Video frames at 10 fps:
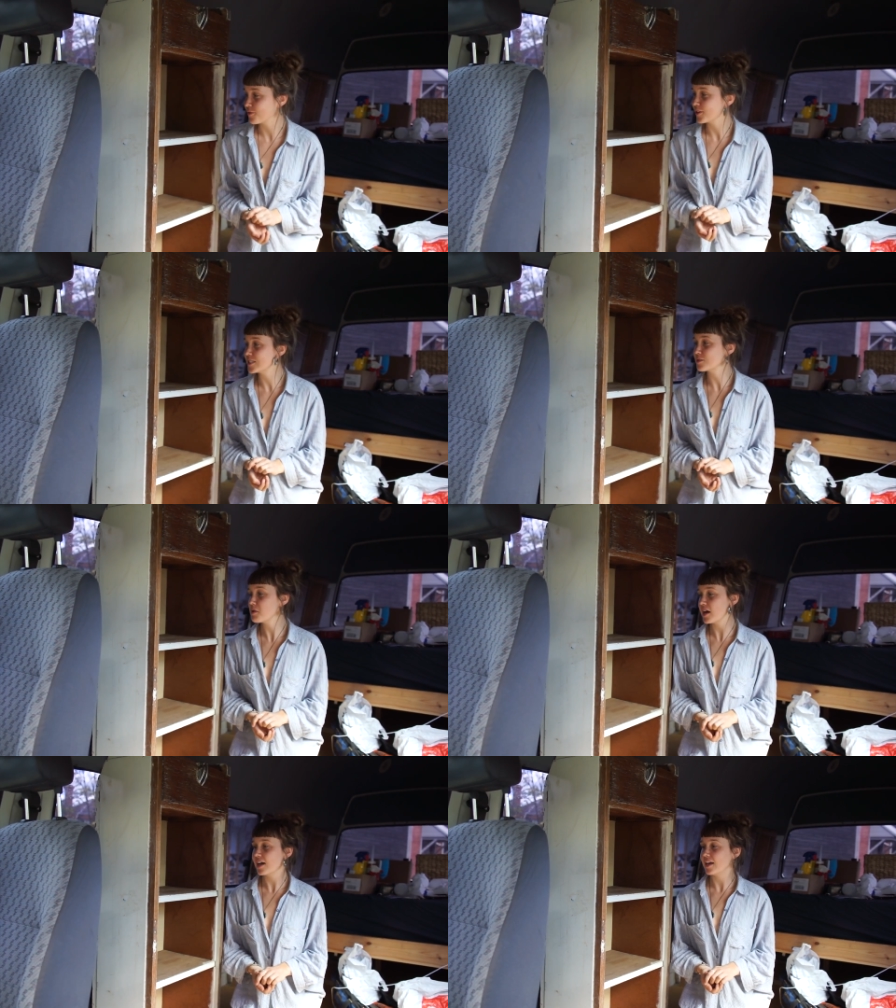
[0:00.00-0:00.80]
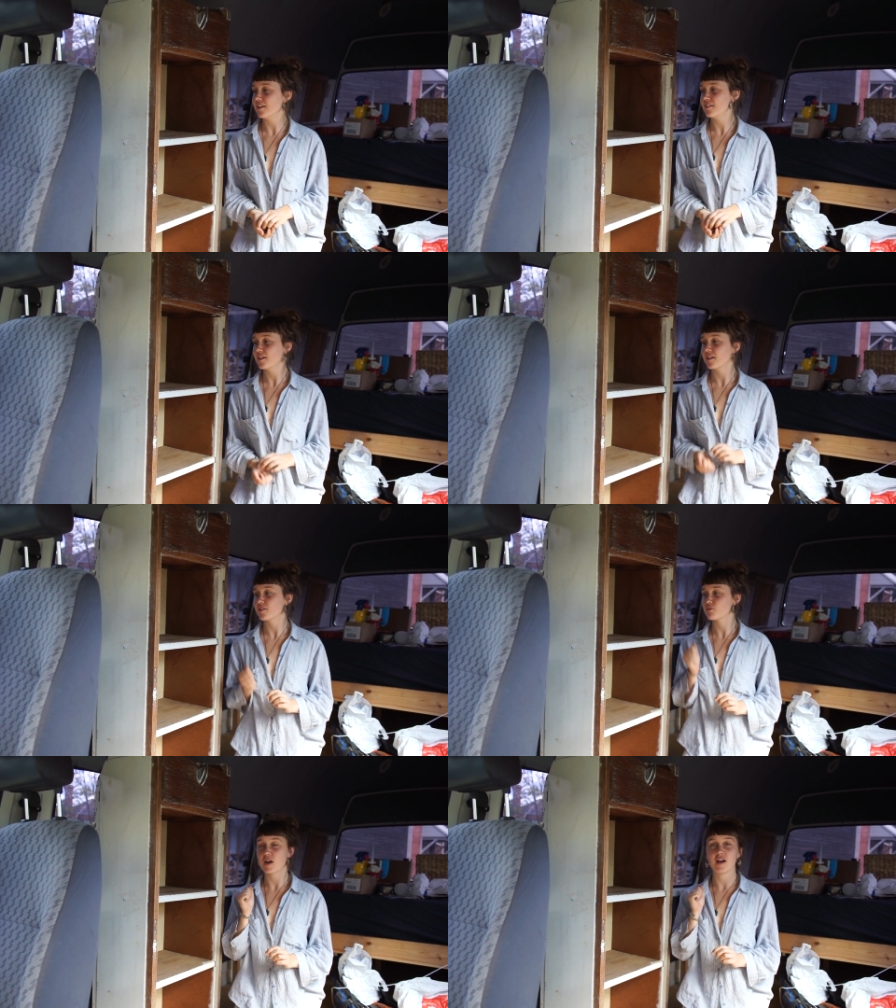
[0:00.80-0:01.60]
friends of mine
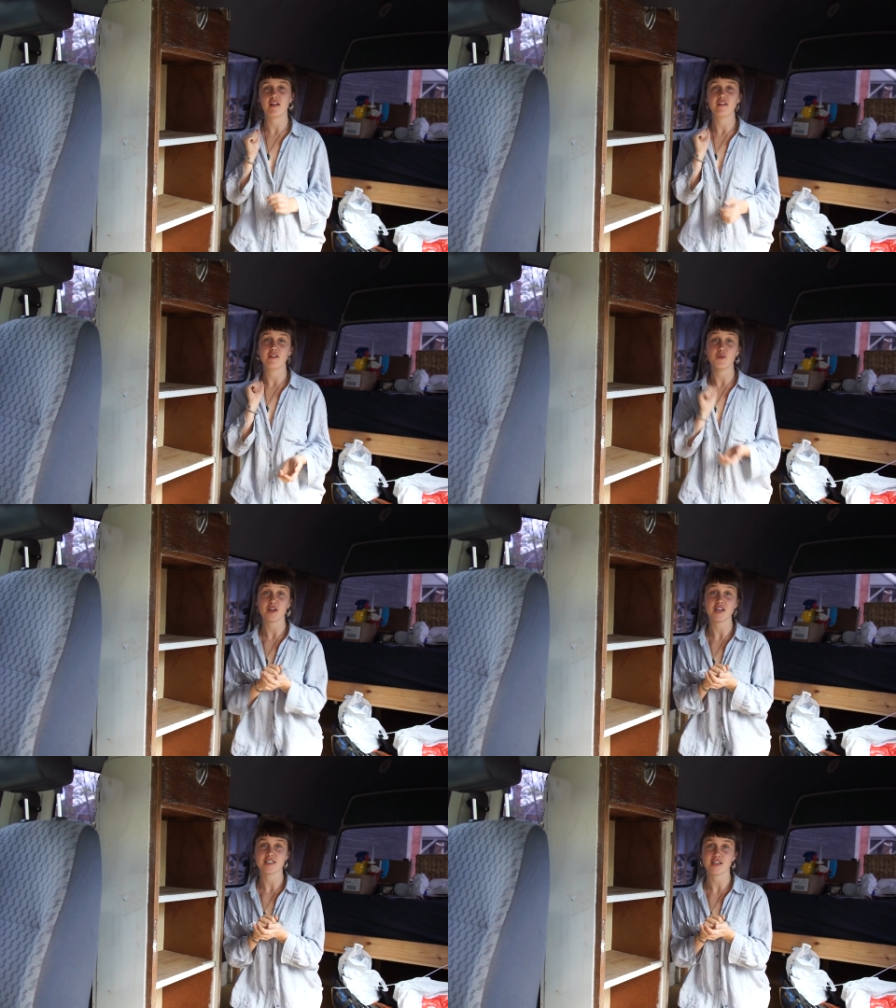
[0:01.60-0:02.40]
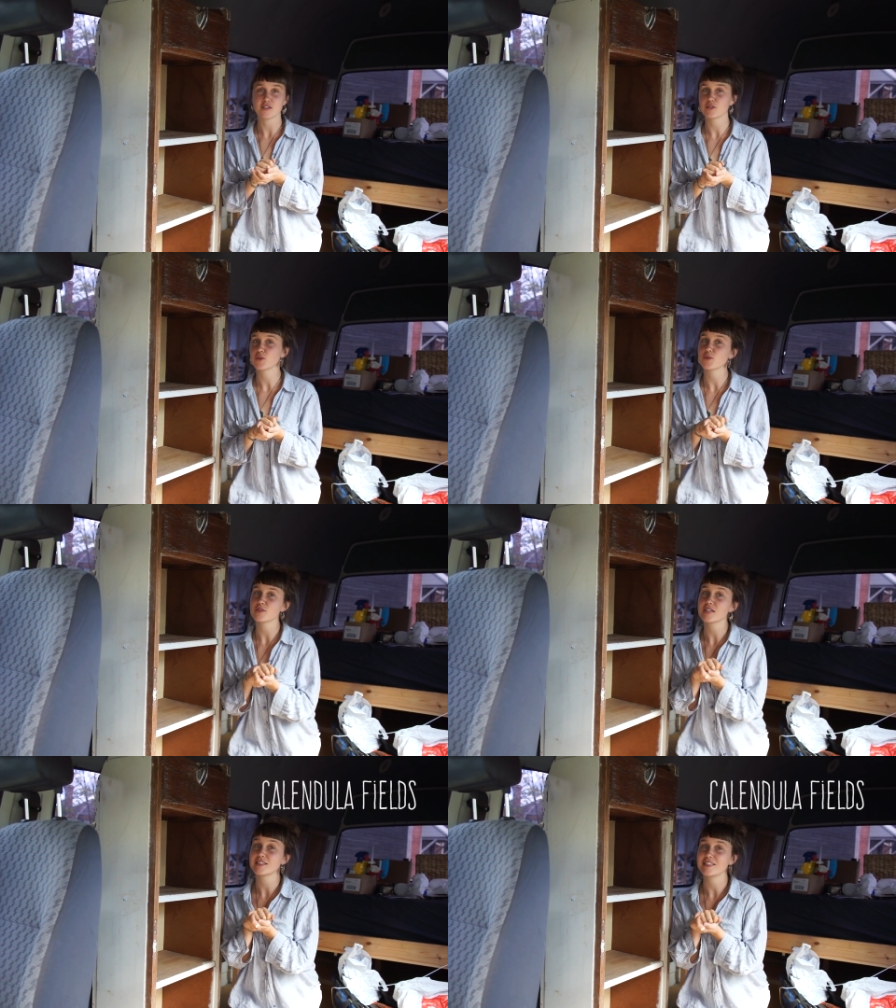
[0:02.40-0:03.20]
run an organisation called
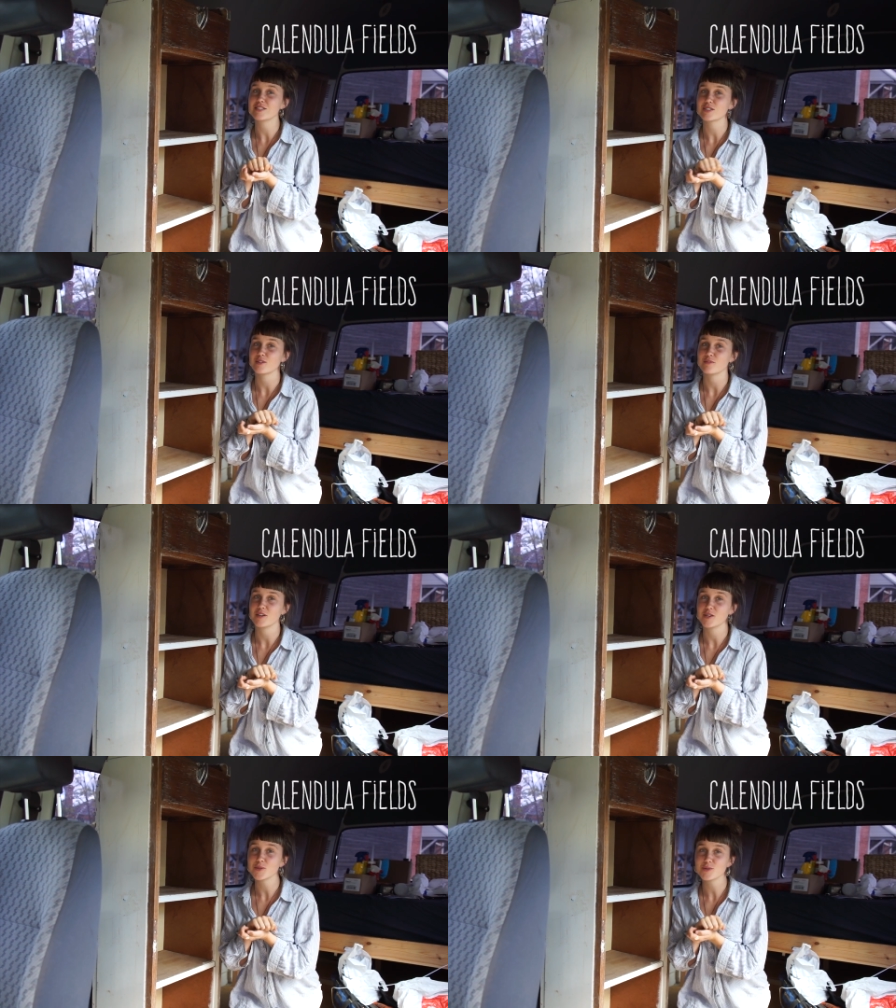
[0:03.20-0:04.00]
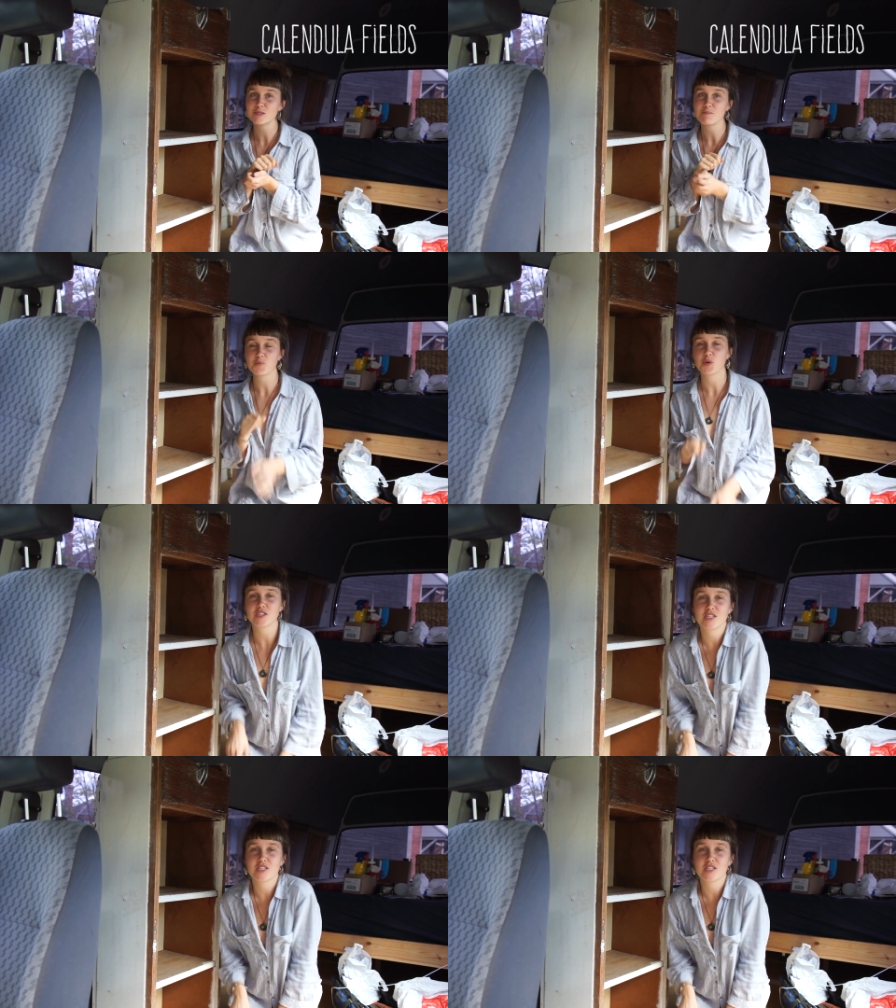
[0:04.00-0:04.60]
Calendula Fields, which